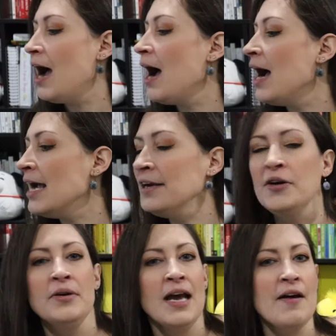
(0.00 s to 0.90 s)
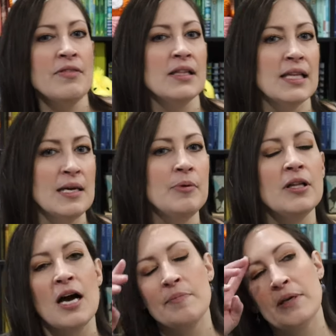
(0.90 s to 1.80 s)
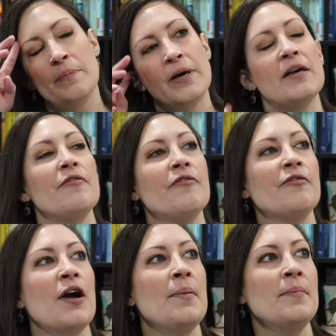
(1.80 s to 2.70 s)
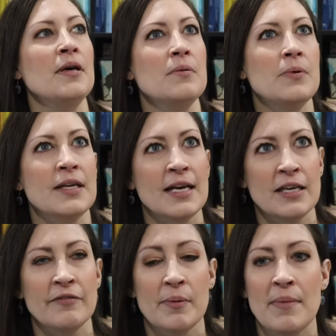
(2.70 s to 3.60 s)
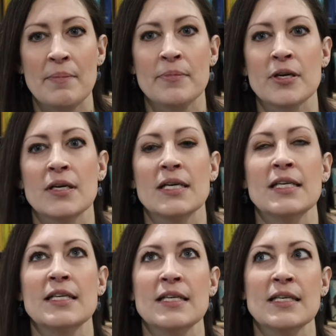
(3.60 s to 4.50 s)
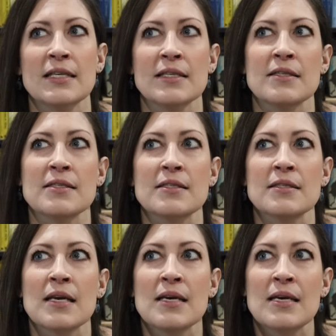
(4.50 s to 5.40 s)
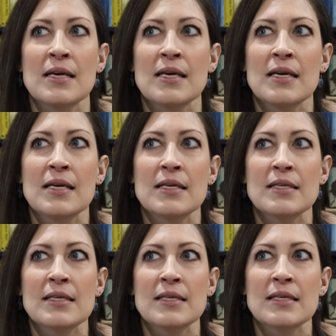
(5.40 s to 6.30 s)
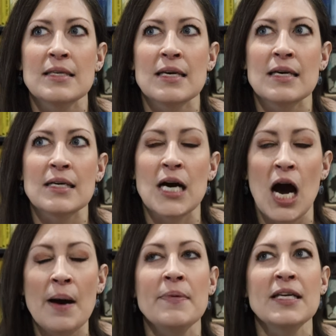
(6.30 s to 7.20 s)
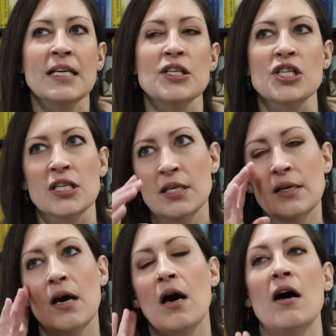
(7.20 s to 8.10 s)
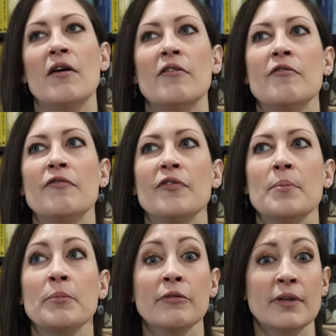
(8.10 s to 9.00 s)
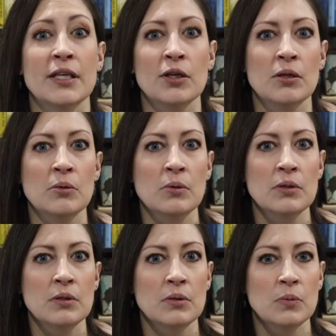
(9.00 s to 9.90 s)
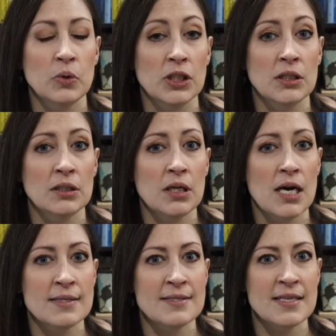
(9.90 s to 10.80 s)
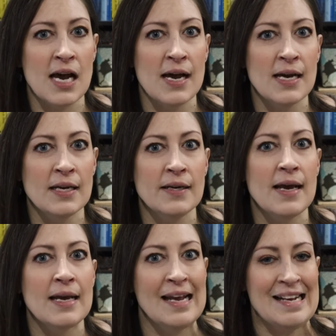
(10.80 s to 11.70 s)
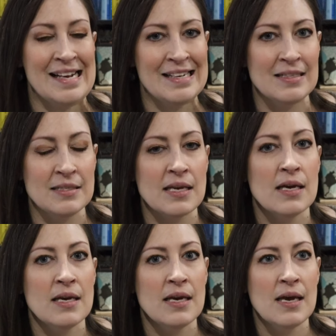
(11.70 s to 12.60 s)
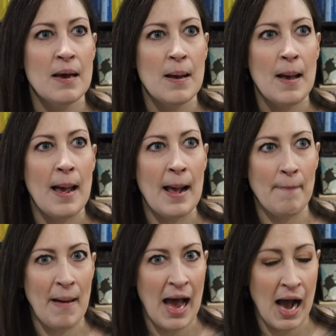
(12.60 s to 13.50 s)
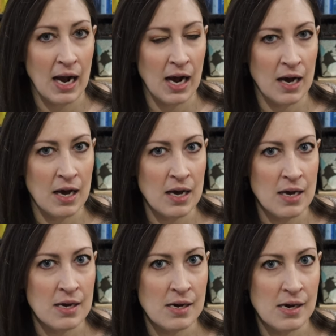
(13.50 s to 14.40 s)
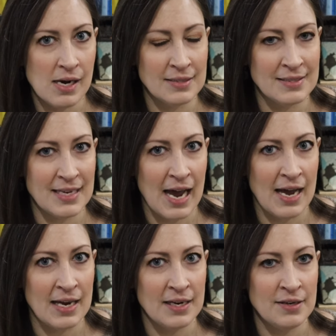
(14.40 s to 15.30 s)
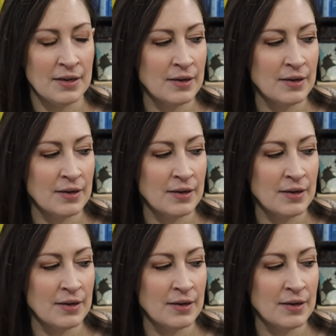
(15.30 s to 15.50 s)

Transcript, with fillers: I don't have the label on me, but from what I can remember, it is a combination of merino wool undyed and alpaca undyed.